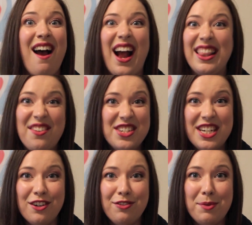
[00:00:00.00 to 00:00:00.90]
I'd love to
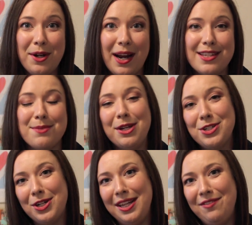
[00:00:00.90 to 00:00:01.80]
hear from you guys. Make
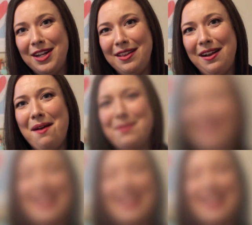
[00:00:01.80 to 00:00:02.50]
sure to leave it in the comment.